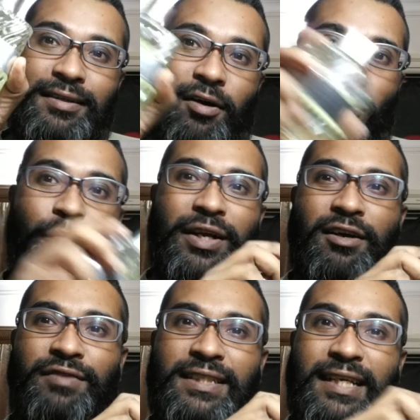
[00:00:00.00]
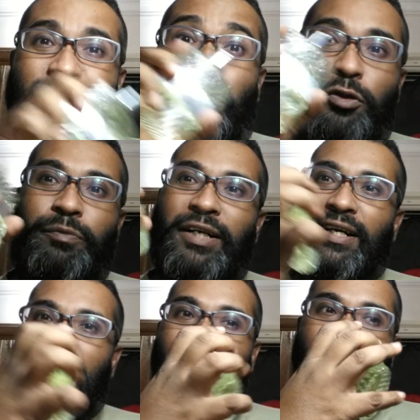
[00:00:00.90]
the opening of this has
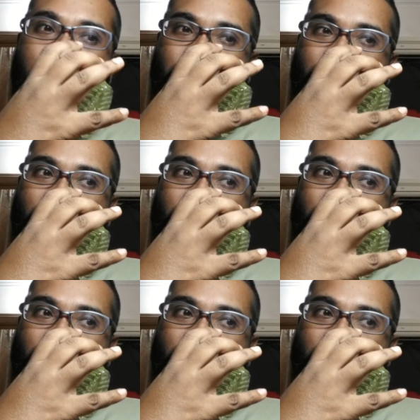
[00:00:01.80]
rosemary and lemon